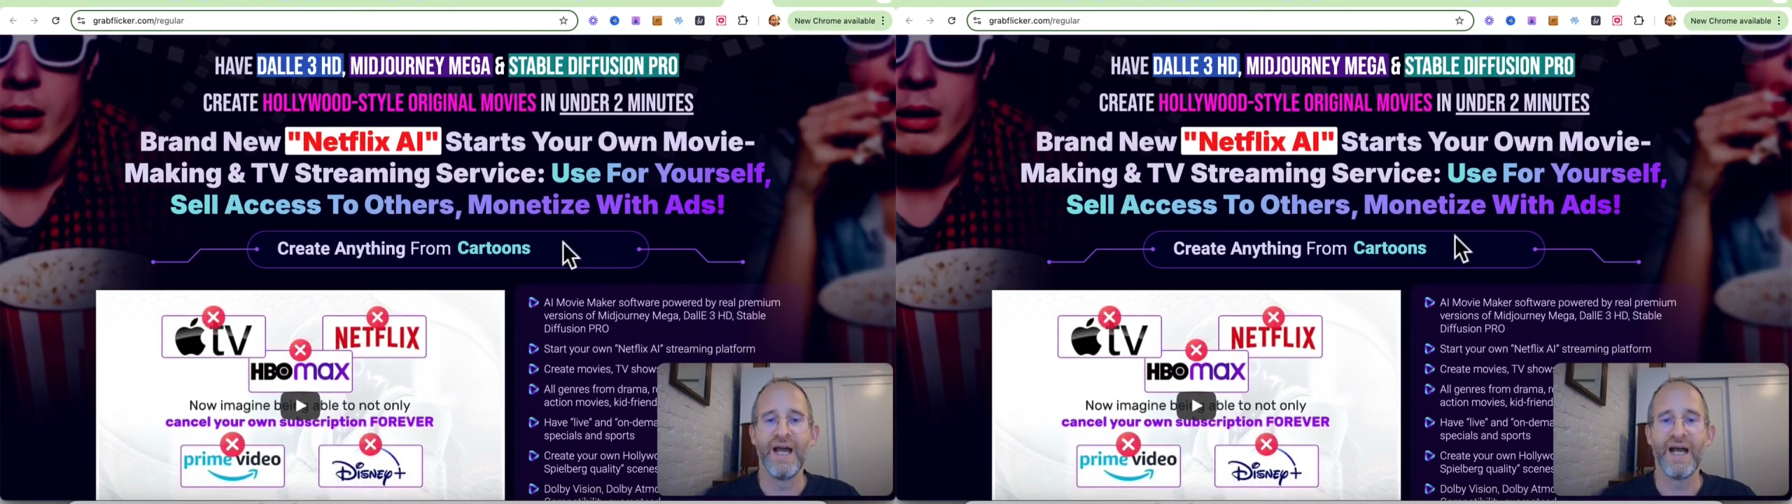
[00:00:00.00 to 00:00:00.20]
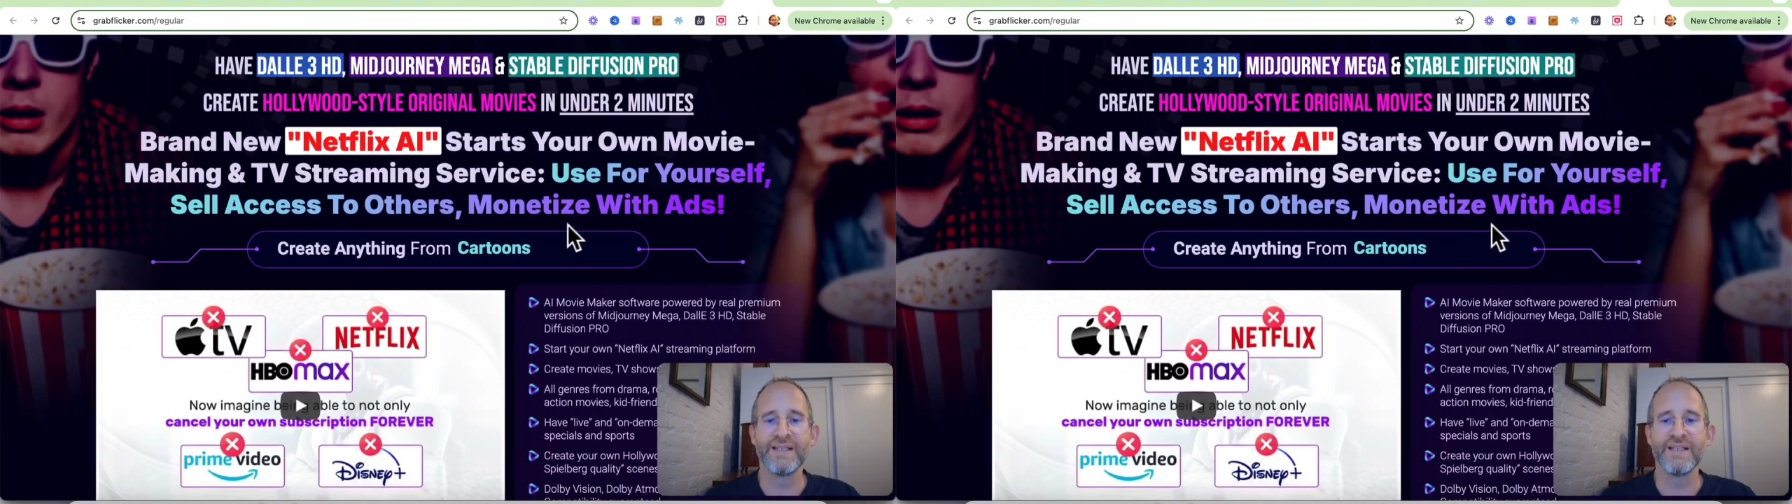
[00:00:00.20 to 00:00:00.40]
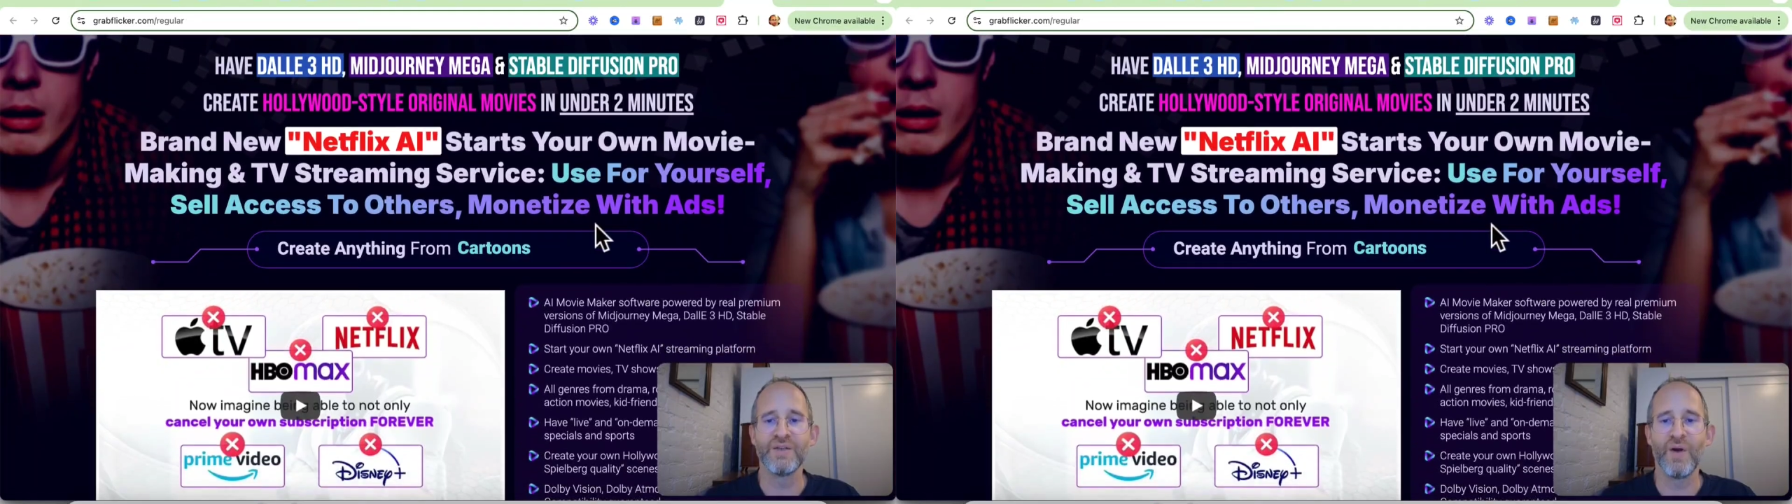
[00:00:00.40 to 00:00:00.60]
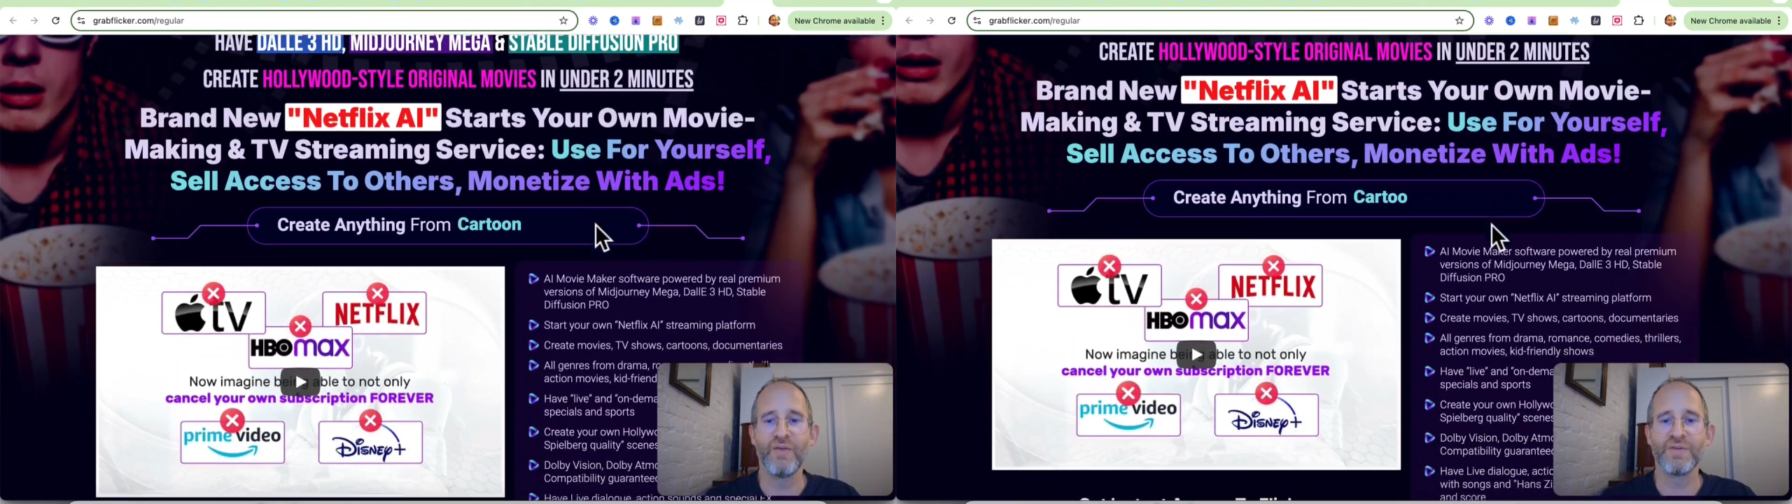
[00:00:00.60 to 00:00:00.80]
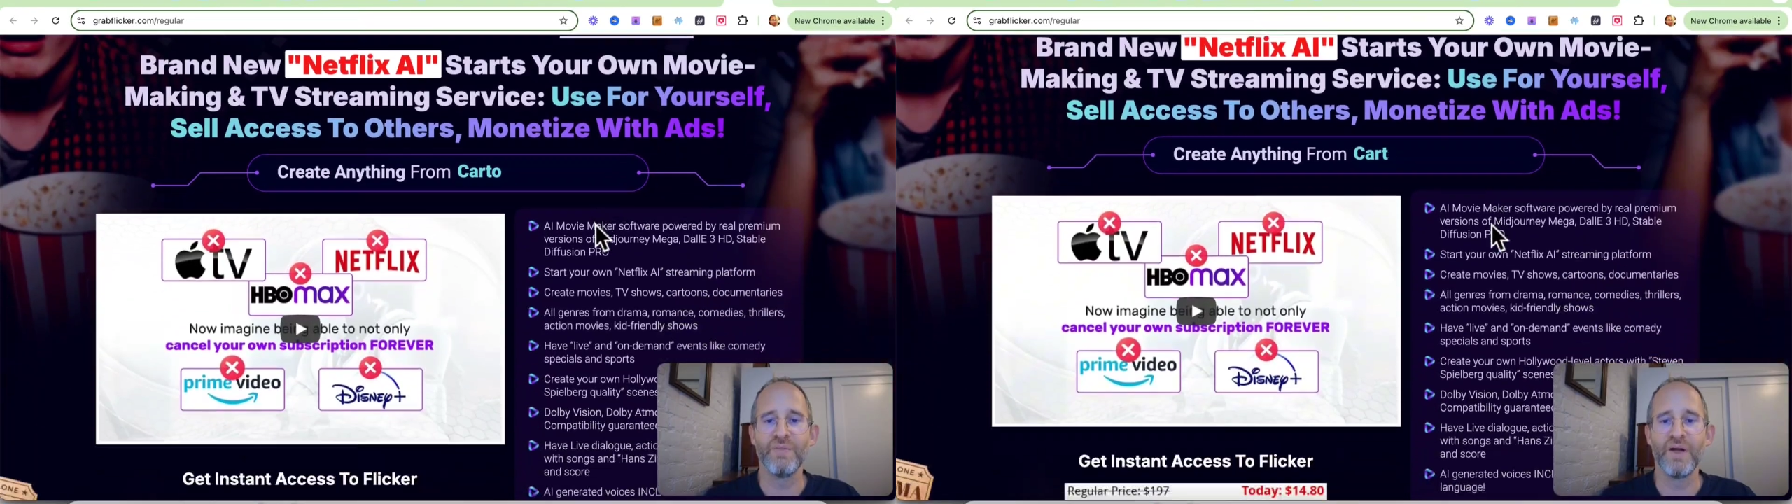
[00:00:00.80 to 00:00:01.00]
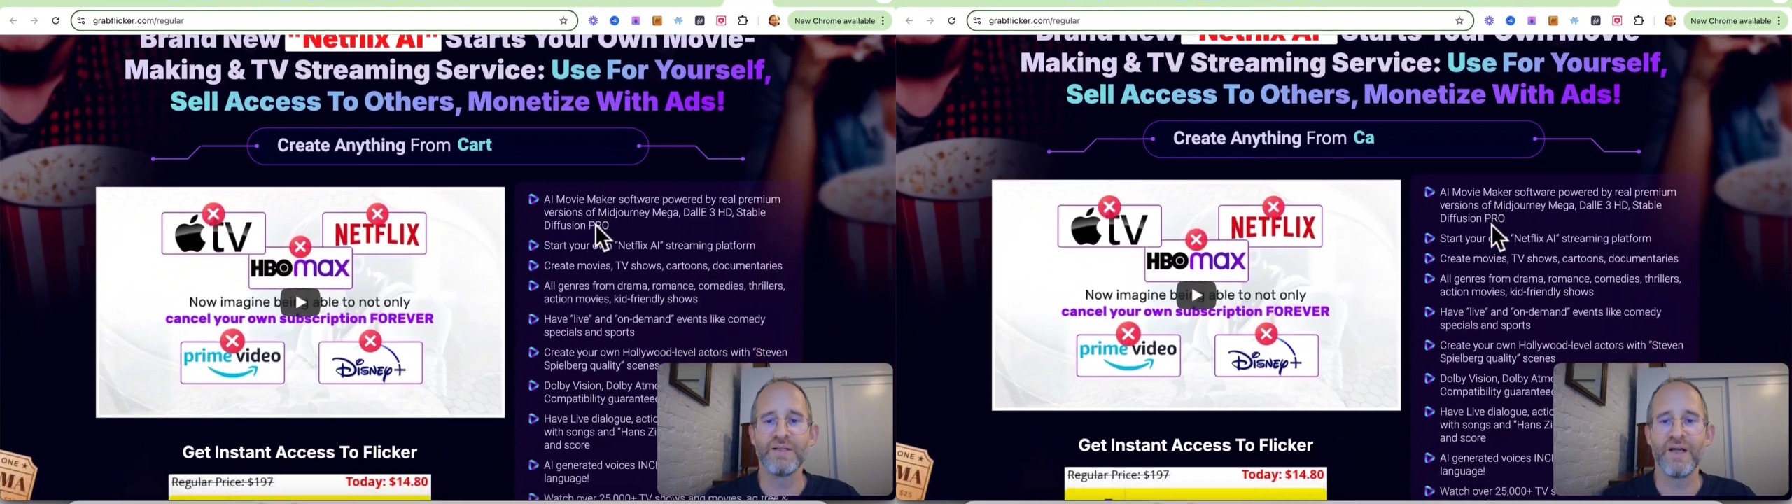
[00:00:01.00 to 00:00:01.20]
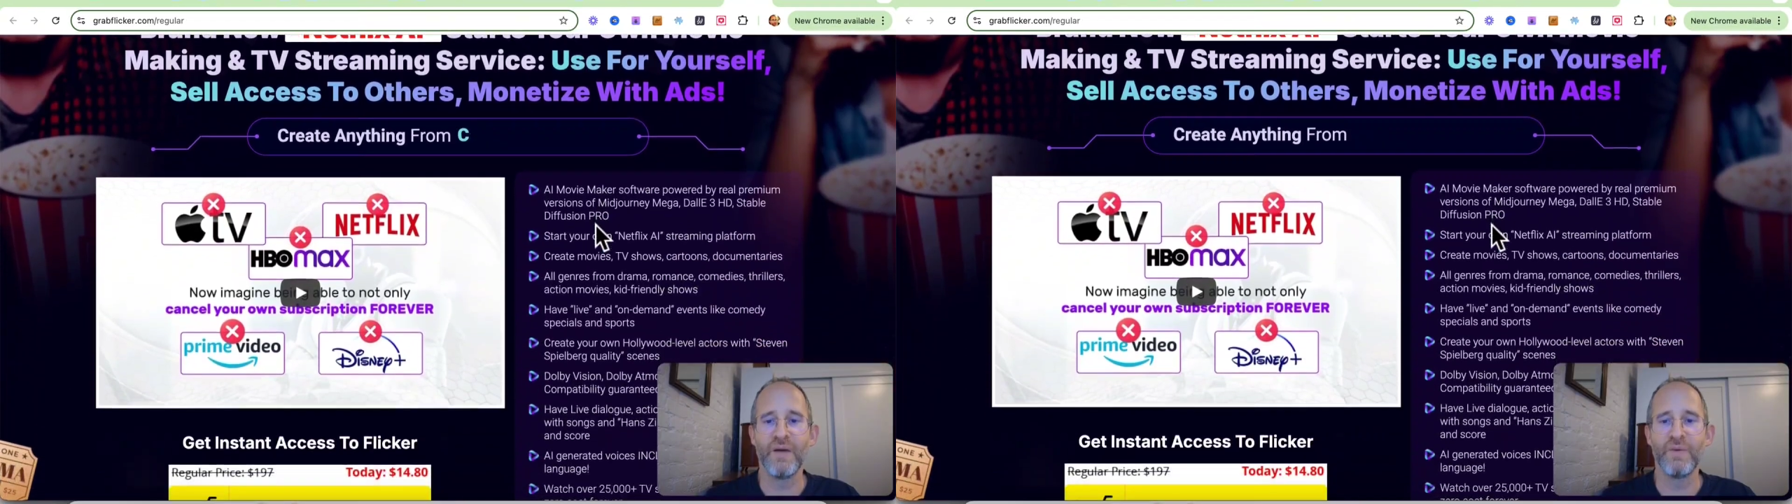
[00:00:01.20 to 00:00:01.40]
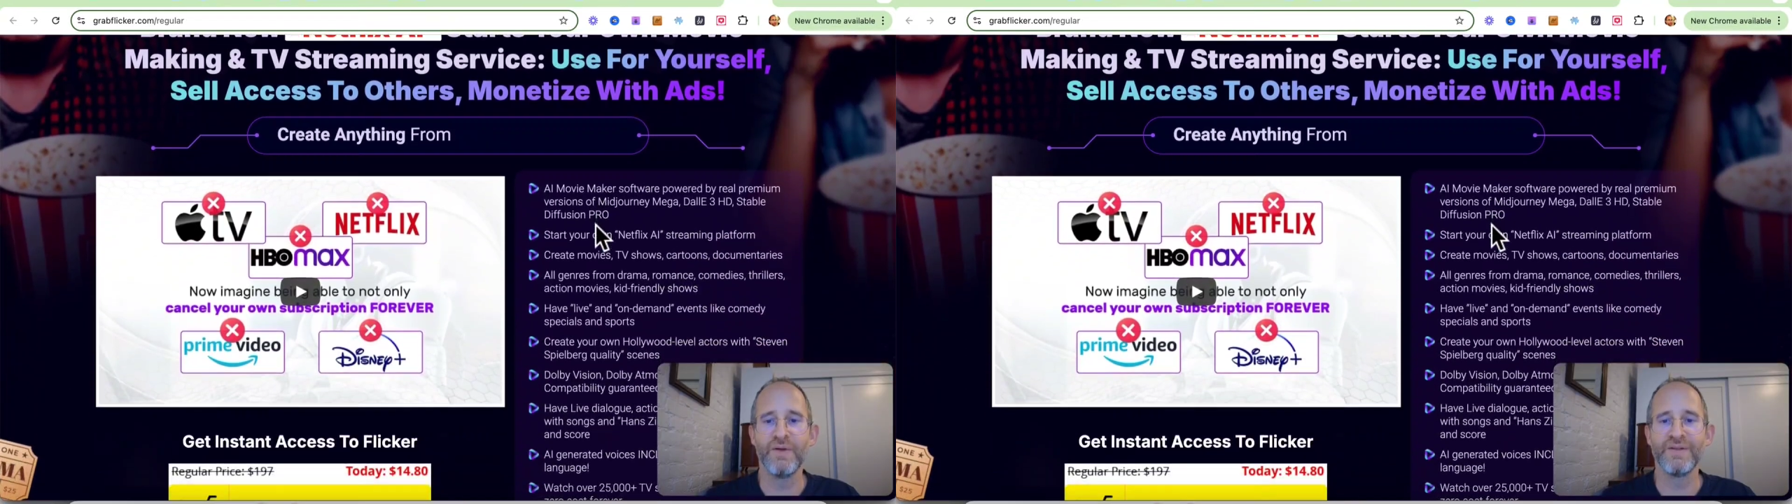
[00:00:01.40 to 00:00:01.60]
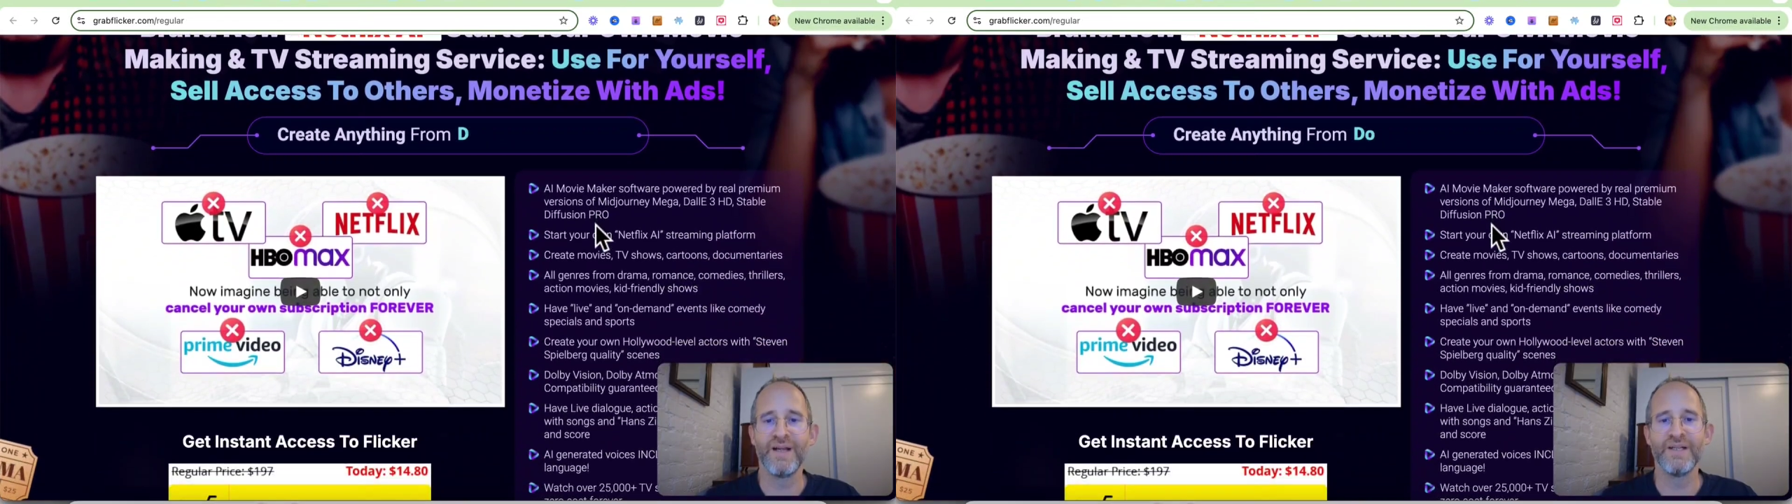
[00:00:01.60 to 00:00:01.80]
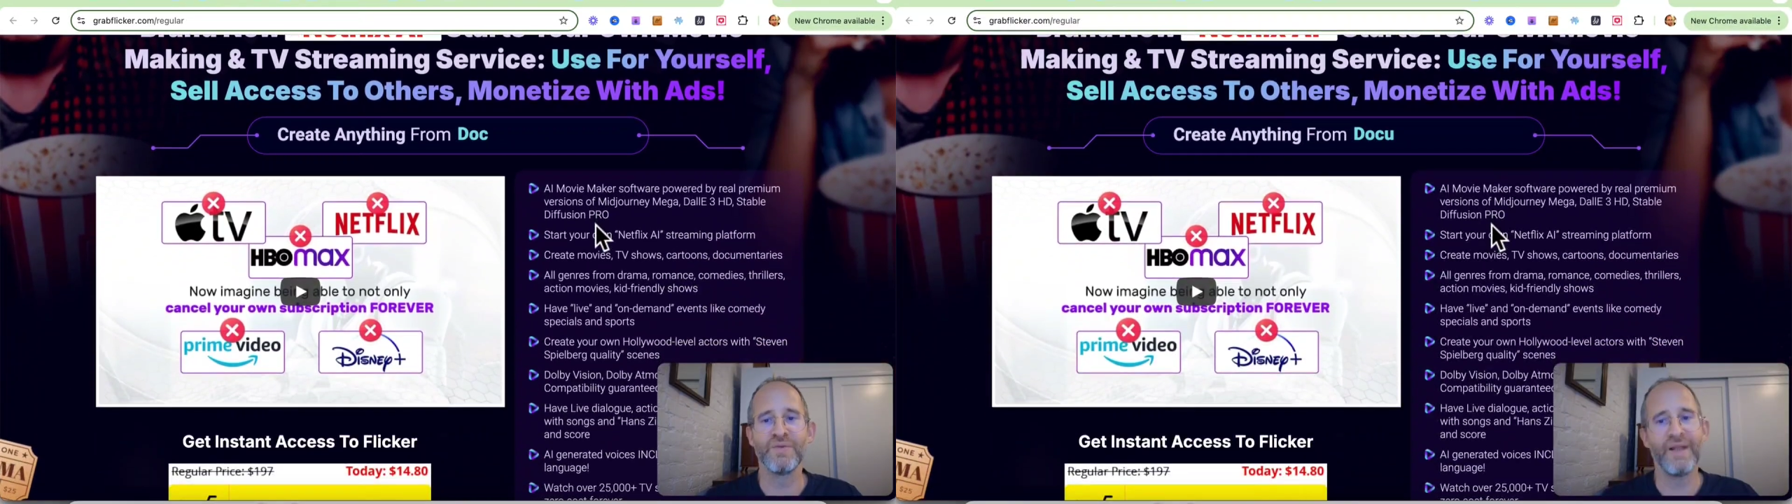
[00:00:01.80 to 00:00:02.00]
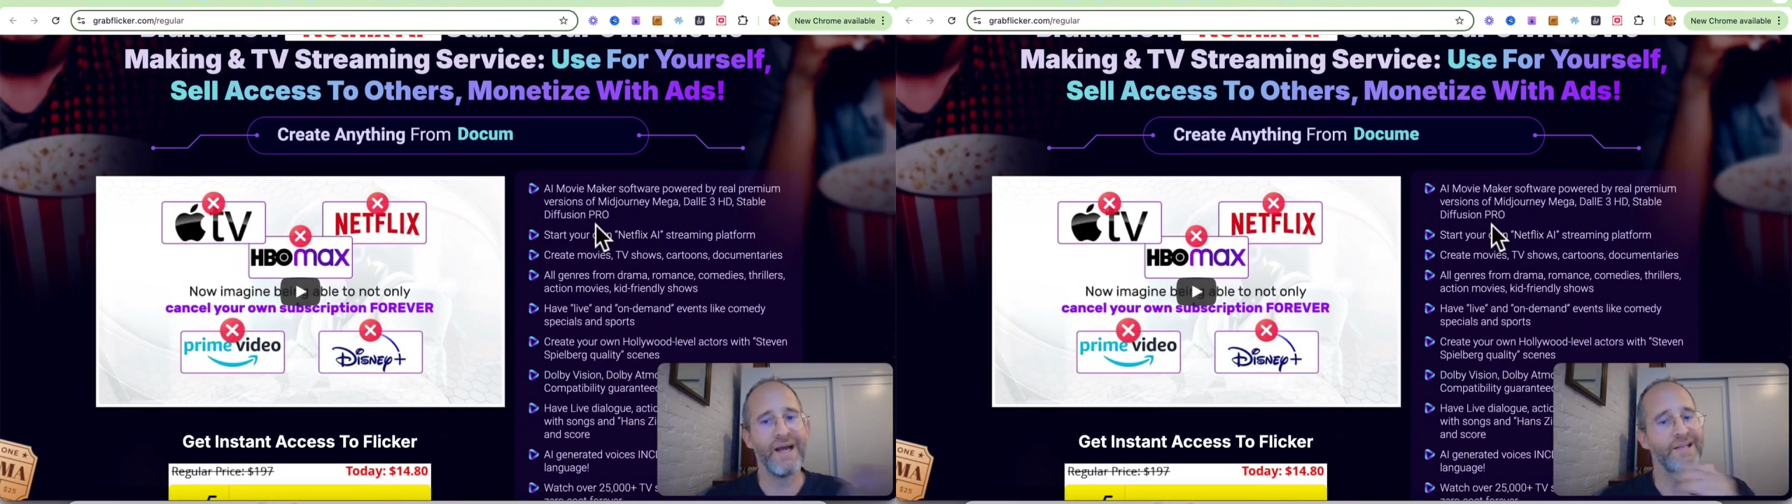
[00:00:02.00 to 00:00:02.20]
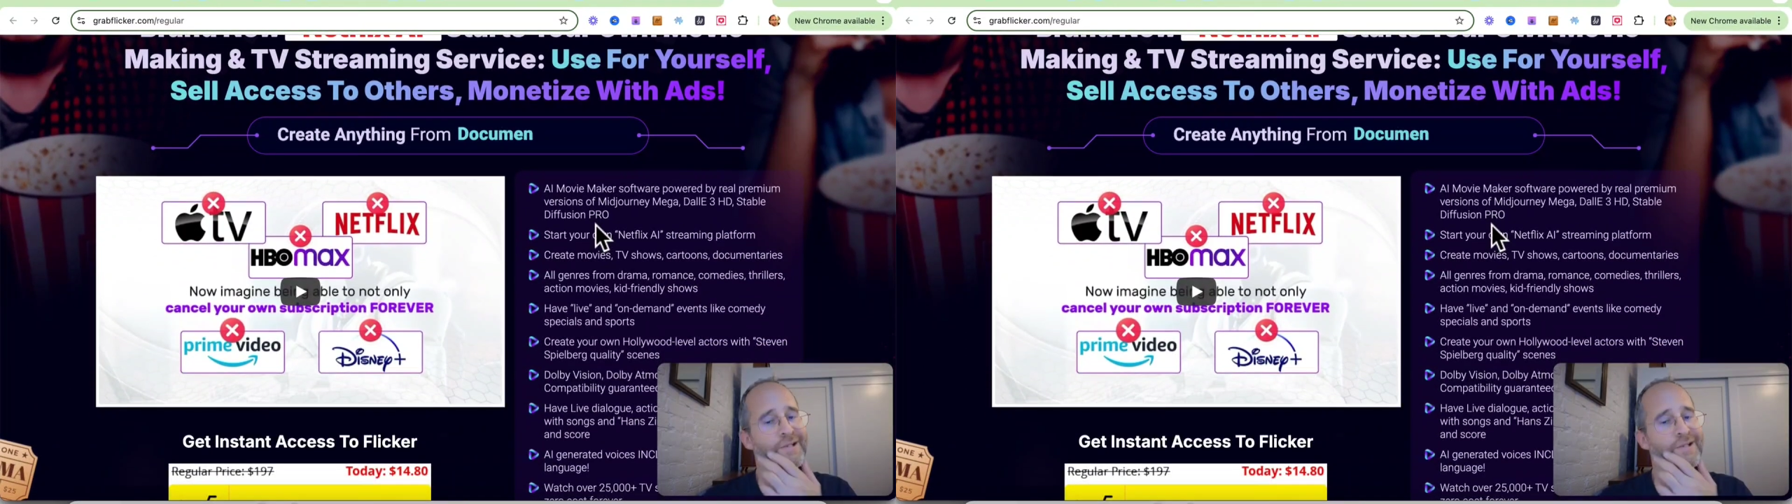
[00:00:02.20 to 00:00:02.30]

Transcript: access to others, monetize with ads.